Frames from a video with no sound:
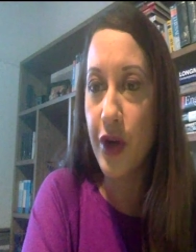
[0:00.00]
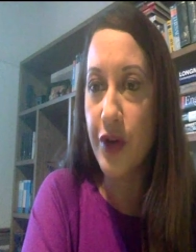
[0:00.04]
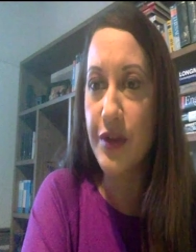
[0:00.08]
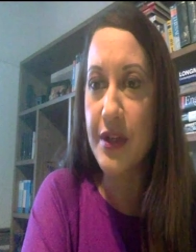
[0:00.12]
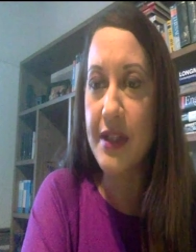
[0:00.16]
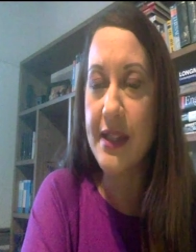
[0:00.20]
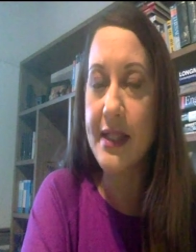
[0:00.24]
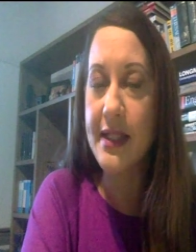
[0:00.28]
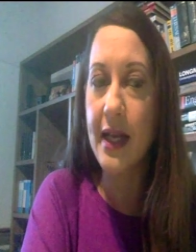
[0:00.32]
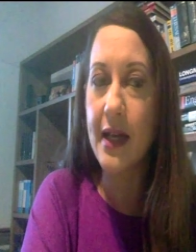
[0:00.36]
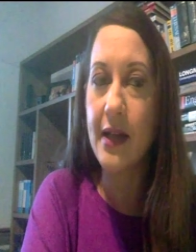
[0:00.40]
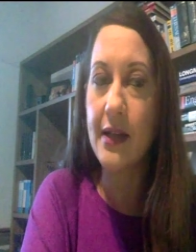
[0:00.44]
for
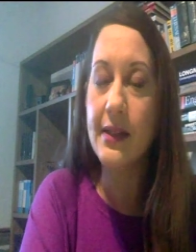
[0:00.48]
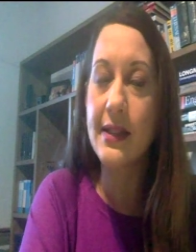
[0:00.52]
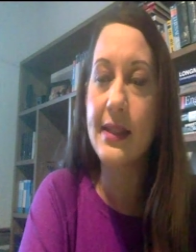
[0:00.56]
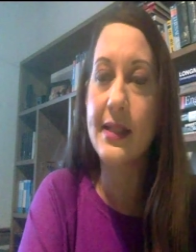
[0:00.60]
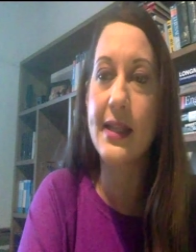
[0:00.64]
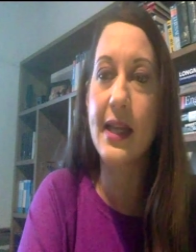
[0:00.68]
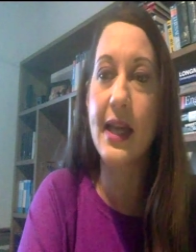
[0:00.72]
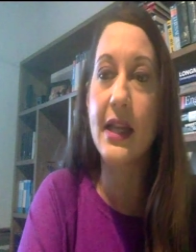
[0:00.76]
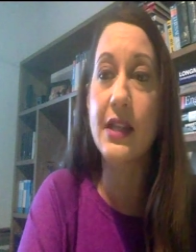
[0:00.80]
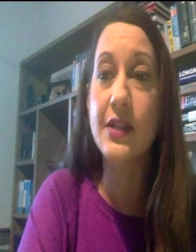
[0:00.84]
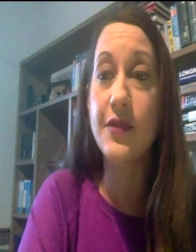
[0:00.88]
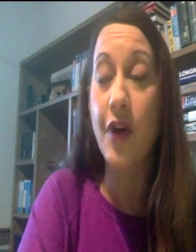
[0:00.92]
her
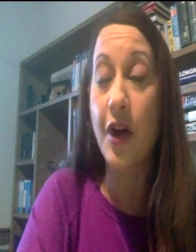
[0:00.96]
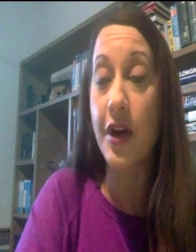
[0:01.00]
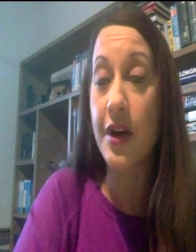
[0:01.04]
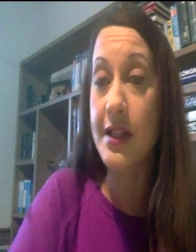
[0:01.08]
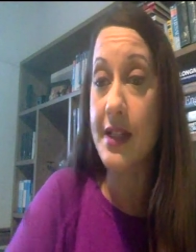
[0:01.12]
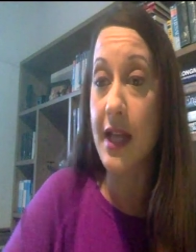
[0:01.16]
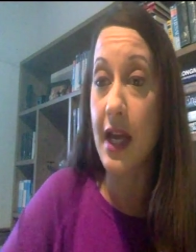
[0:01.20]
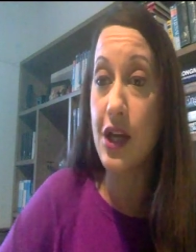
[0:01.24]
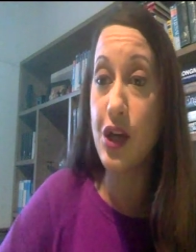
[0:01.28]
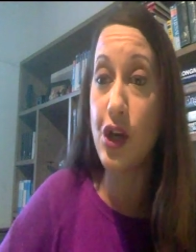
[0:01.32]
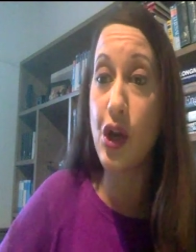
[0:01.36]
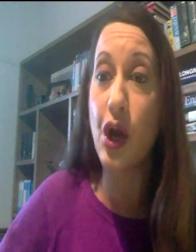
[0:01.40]
results. As
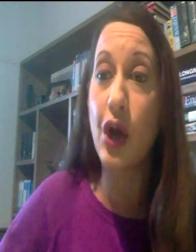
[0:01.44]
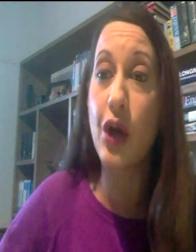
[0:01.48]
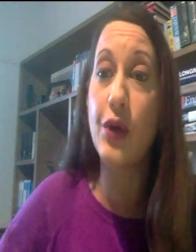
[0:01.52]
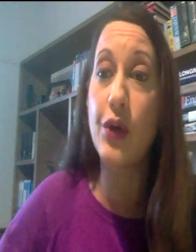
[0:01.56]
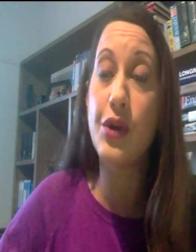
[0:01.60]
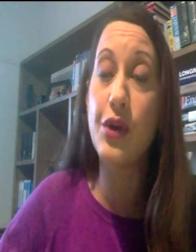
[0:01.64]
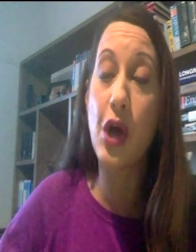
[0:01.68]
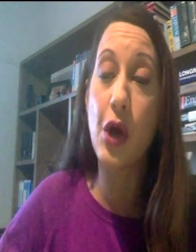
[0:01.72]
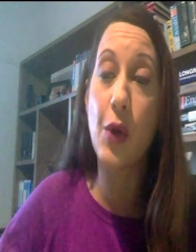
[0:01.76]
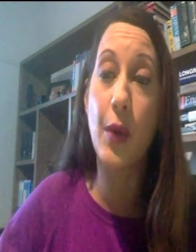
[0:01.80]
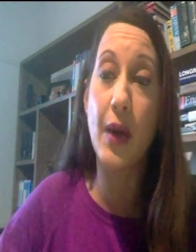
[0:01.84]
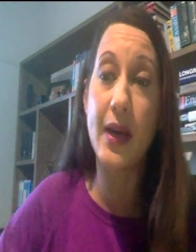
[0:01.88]
far as I
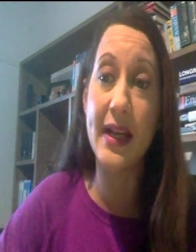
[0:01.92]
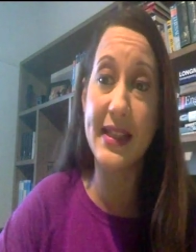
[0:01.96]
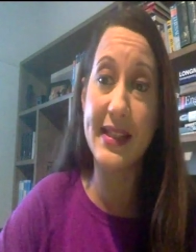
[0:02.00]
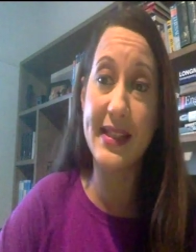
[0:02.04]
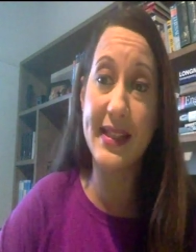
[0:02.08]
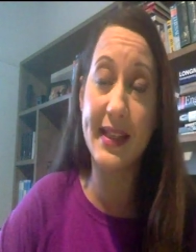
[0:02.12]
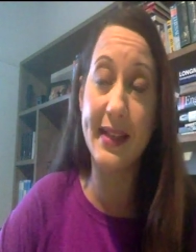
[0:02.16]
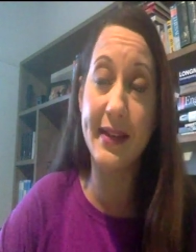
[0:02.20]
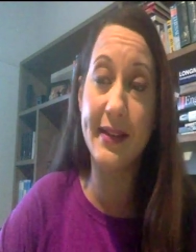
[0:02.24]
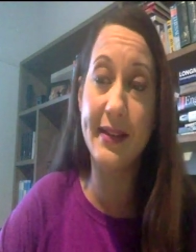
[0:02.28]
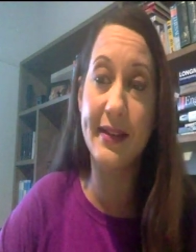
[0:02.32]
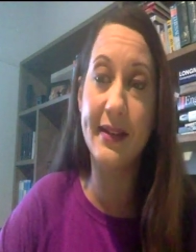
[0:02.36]
know, no one
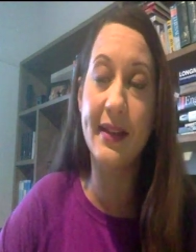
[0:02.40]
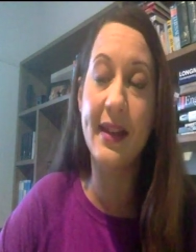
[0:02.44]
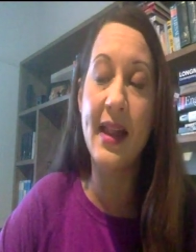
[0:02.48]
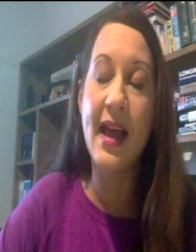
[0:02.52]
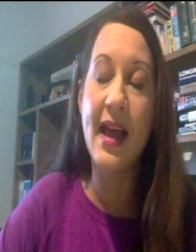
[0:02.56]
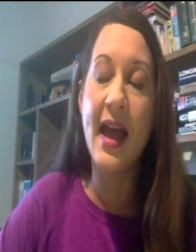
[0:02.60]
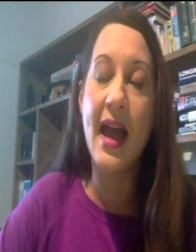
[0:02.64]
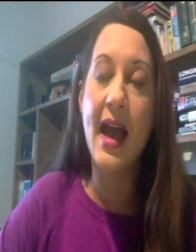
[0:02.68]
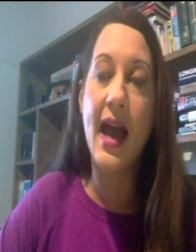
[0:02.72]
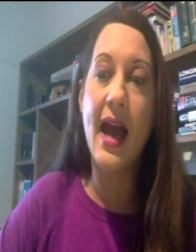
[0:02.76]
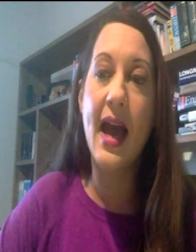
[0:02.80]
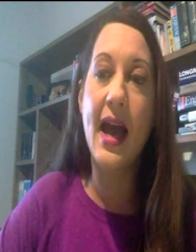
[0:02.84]
is ill,
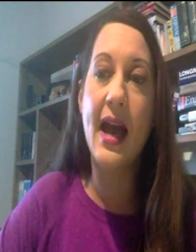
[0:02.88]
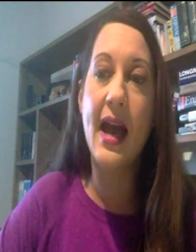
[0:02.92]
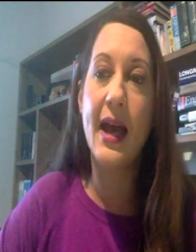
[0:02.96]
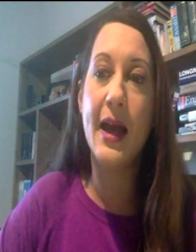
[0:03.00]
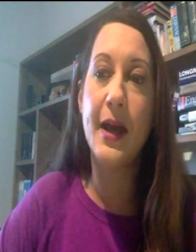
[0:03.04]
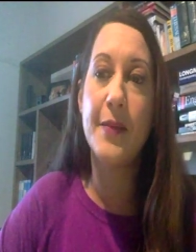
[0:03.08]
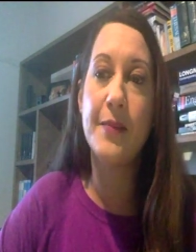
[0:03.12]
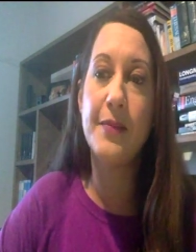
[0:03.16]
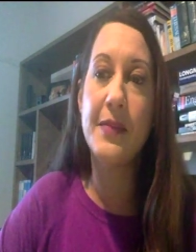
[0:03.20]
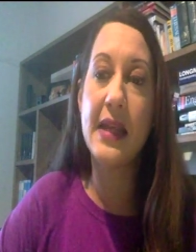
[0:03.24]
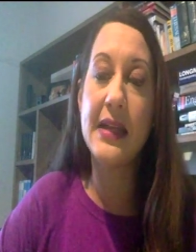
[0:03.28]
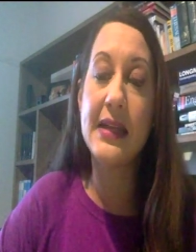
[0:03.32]

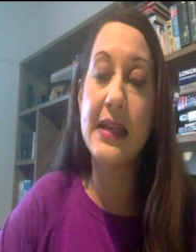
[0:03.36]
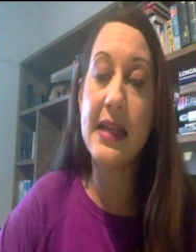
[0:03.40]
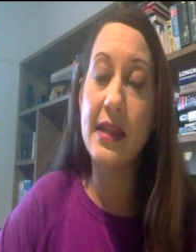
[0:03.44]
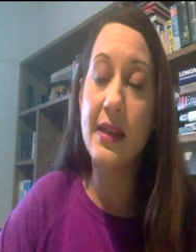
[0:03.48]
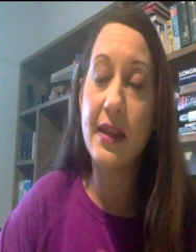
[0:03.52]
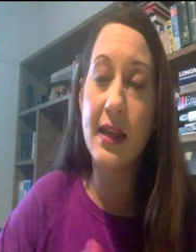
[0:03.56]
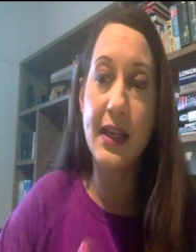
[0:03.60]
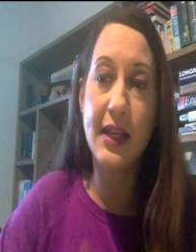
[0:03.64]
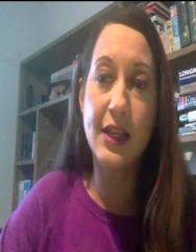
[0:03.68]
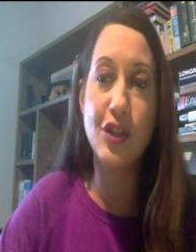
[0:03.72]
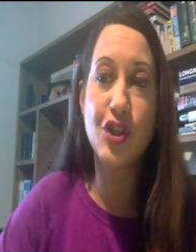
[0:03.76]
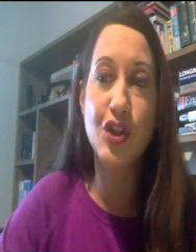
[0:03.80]
um,
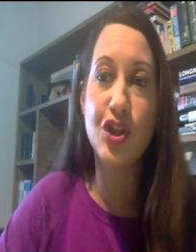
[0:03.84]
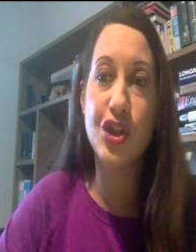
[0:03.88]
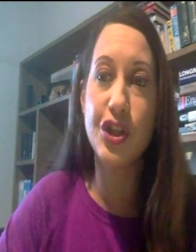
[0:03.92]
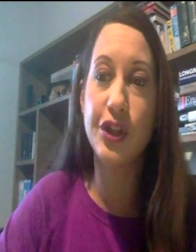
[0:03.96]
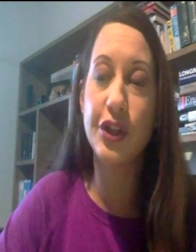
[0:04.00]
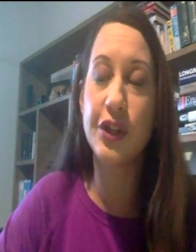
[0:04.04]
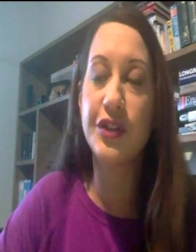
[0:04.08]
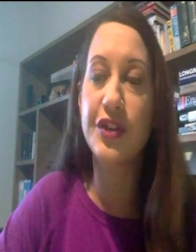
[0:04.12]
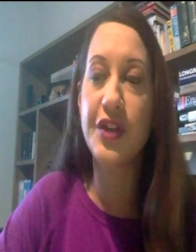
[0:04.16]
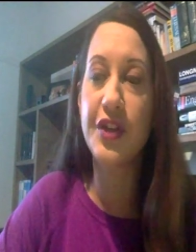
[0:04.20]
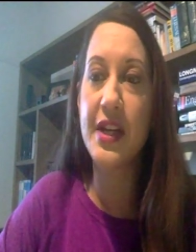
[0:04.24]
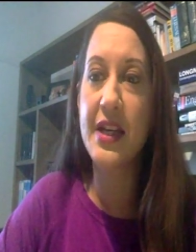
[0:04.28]
neither his
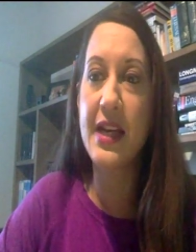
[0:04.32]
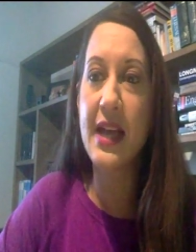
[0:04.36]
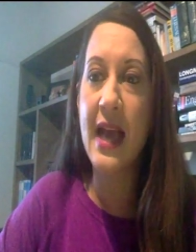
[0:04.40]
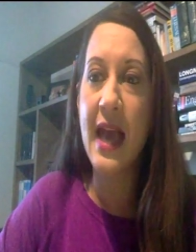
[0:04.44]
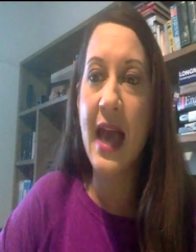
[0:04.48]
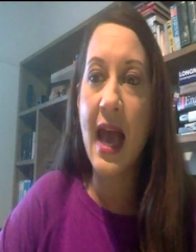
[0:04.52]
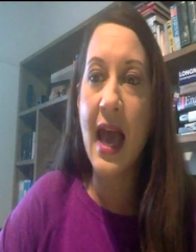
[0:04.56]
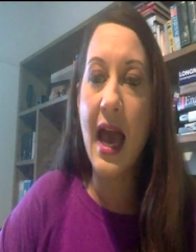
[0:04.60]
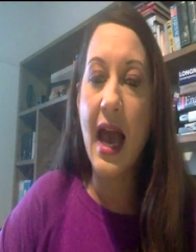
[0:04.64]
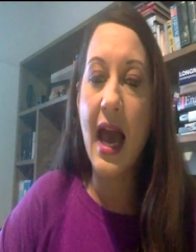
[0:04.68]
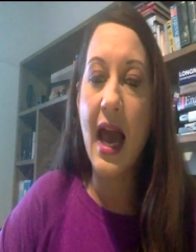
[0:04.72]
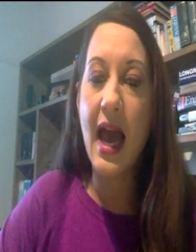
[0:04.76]
children.